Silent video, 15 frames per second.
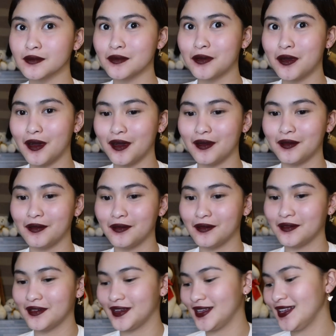Whoa.
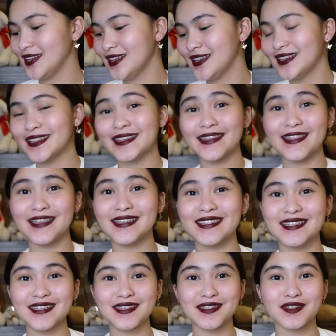
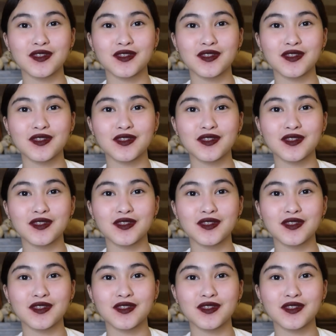This is